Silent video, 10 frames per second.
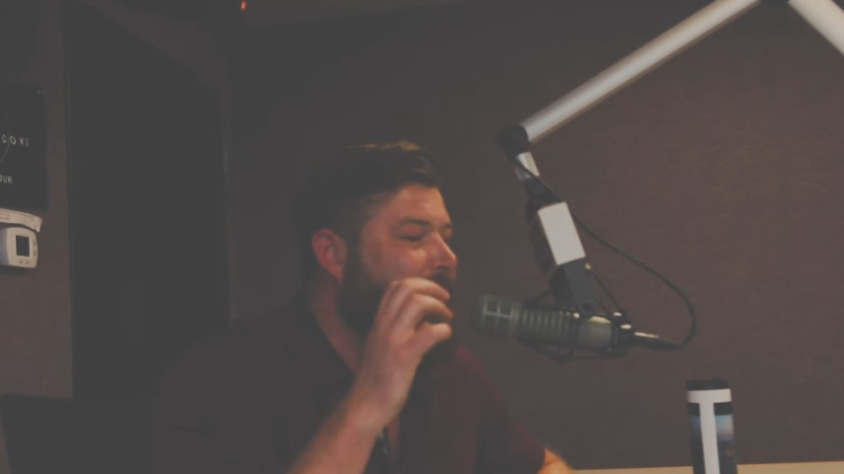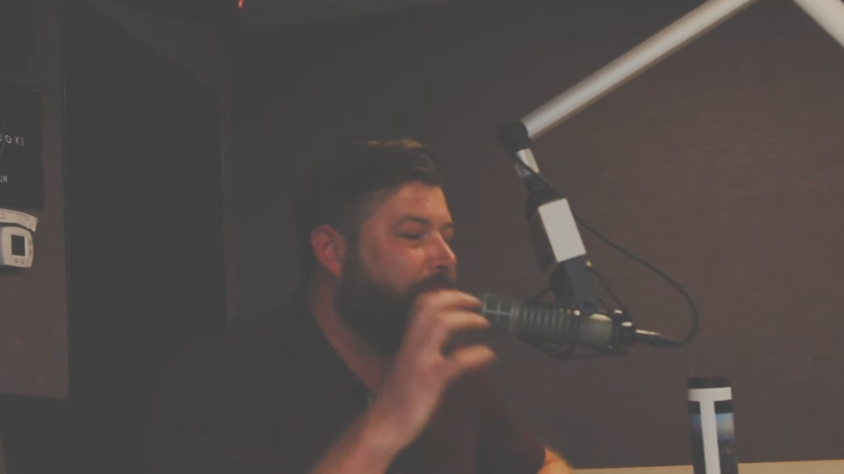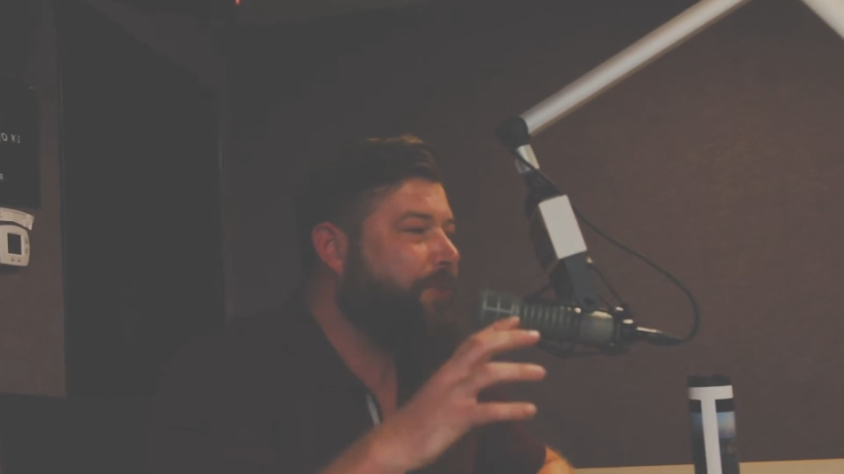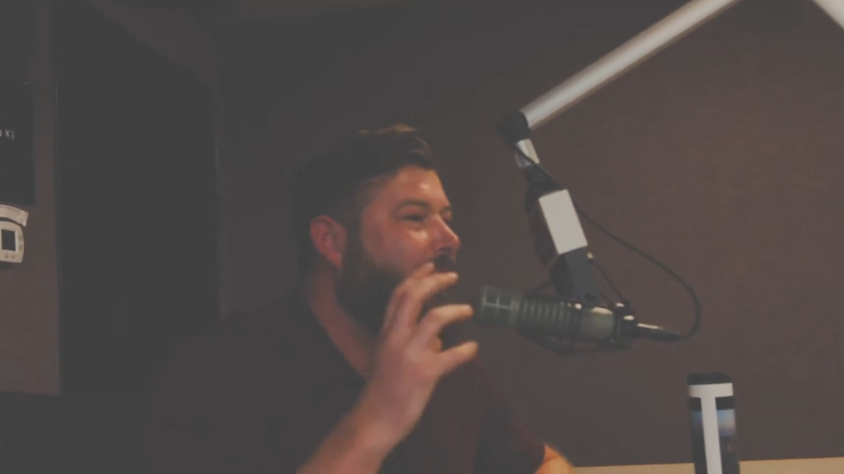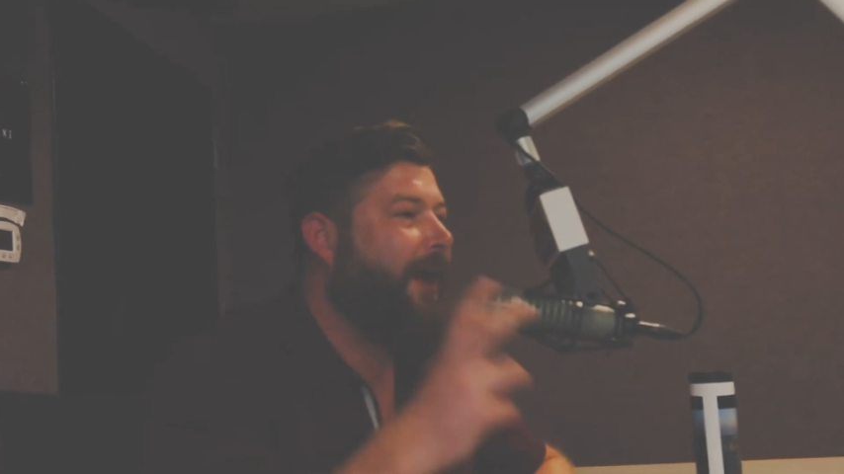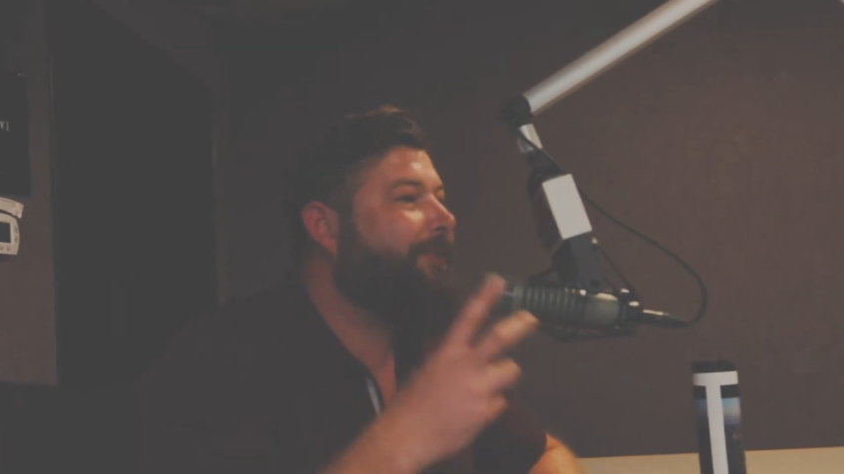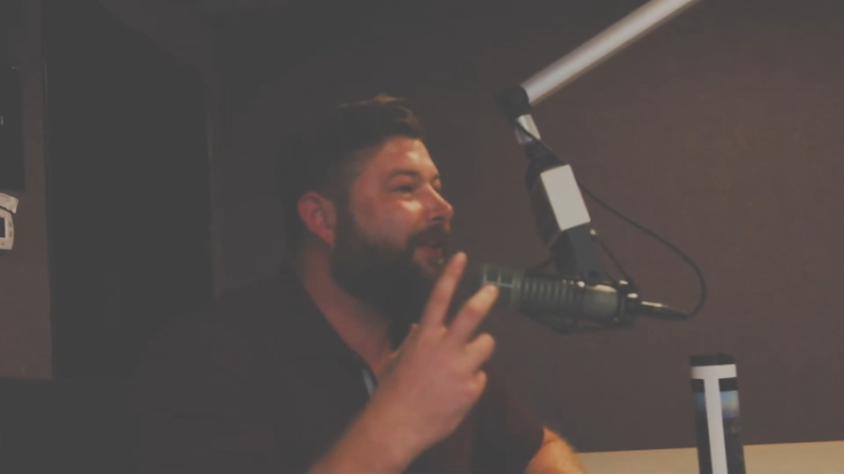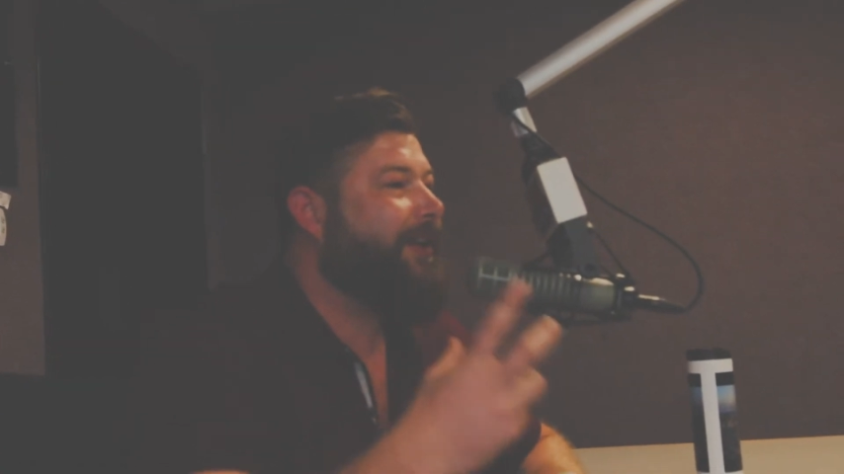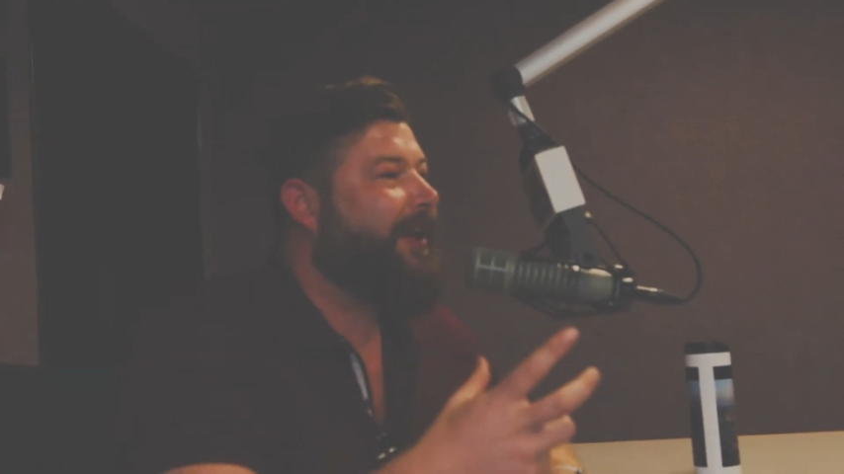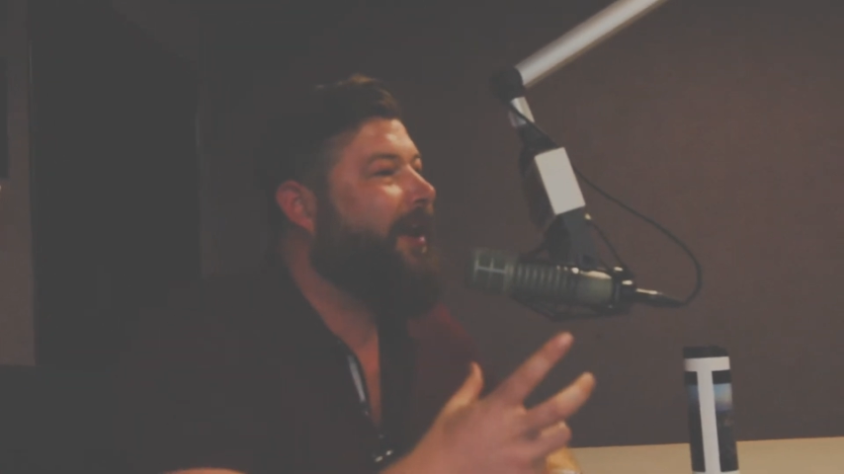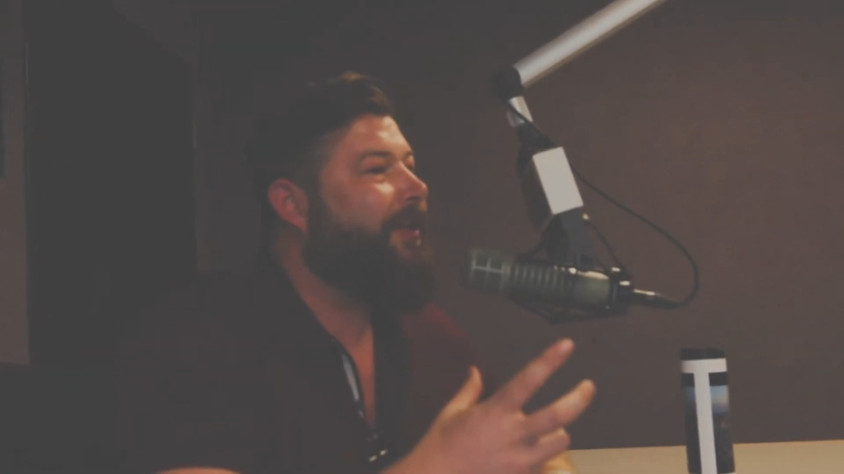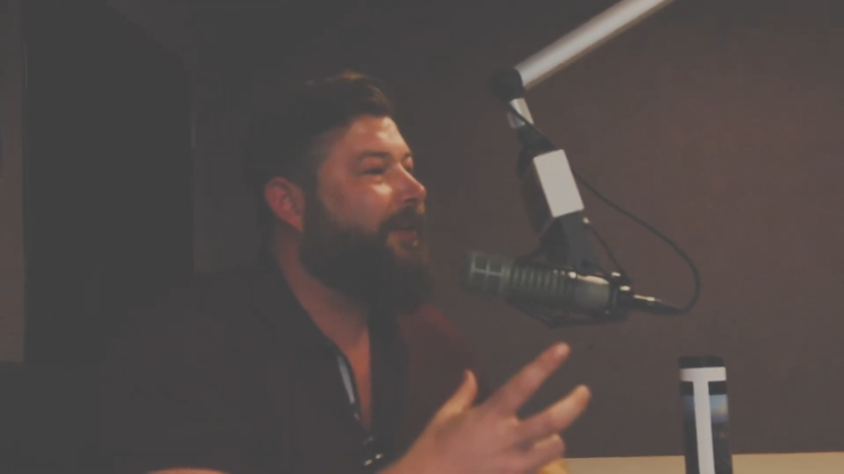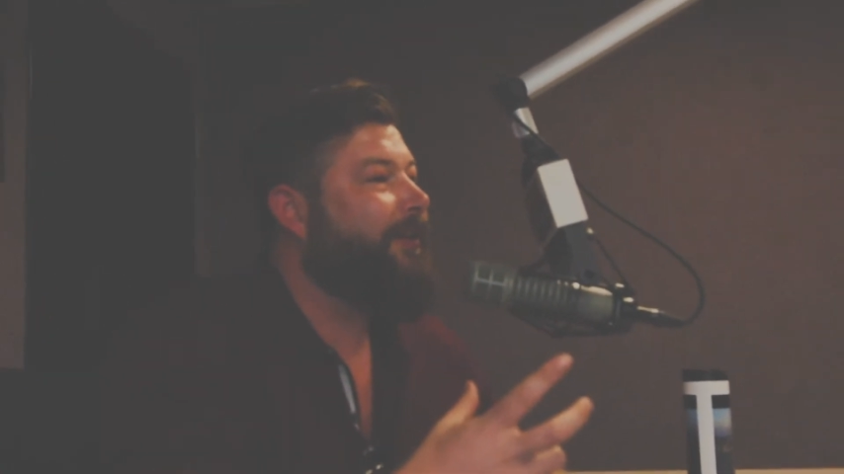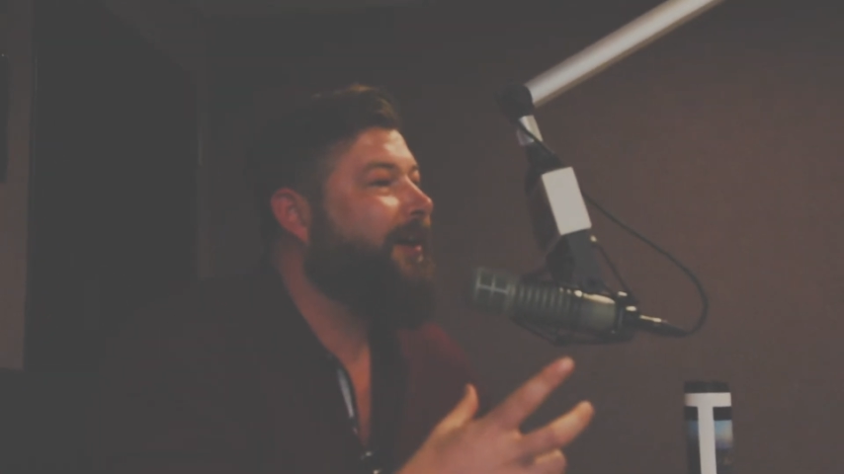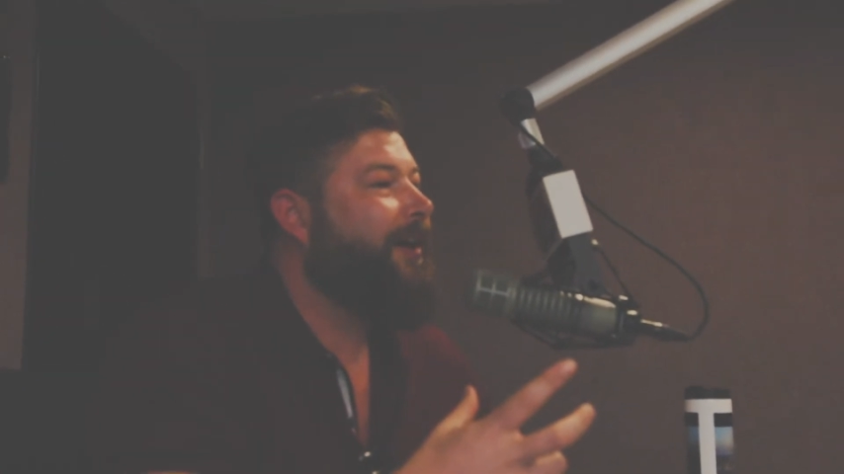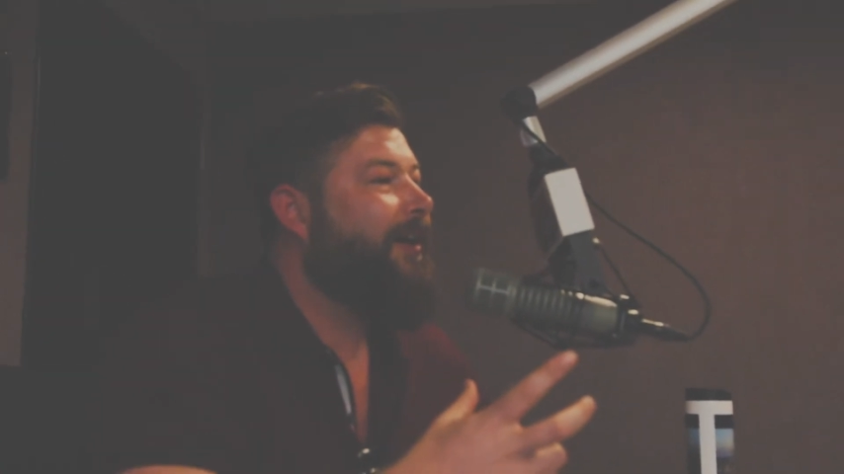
to do life together